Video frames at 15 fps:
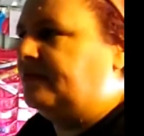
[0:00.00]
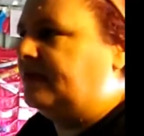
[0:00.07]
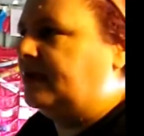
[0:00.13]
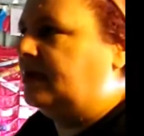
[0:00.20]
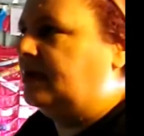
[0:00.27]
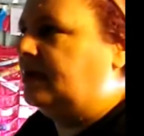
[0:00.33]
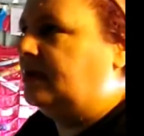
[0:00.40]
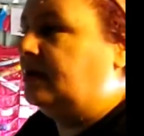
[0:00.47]
over,
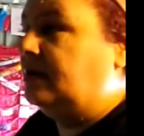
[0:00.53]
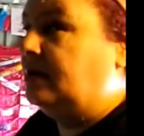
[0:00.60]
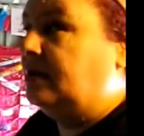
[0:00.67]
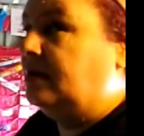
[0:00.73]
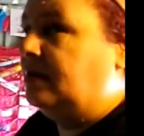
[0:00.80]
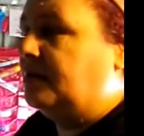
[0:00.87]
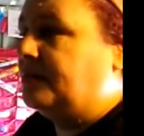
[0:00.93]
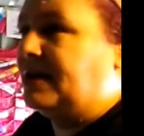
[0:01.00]

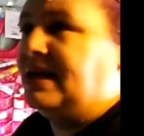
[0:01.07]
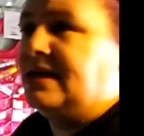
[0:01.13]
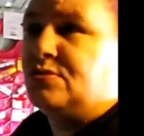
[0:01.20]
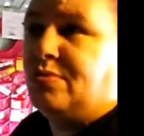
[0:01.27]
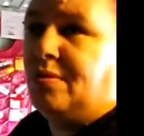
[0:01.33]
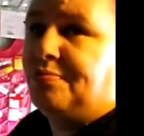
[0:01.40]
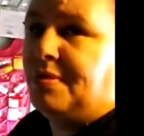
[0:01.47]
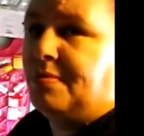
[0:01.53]

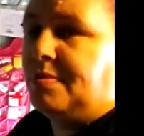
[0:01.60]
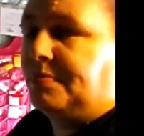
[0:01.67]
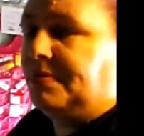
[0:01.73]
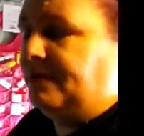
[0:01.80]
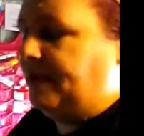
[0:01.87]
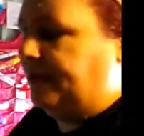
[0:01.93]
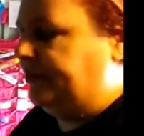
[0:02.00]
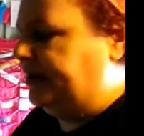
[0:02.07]
police one probably
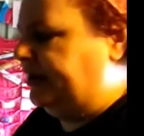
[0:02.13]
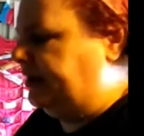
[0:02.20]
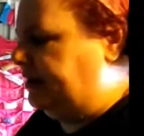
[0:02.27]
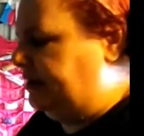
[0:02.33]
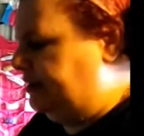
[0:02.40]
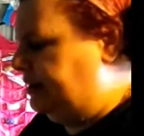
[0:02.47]
around here.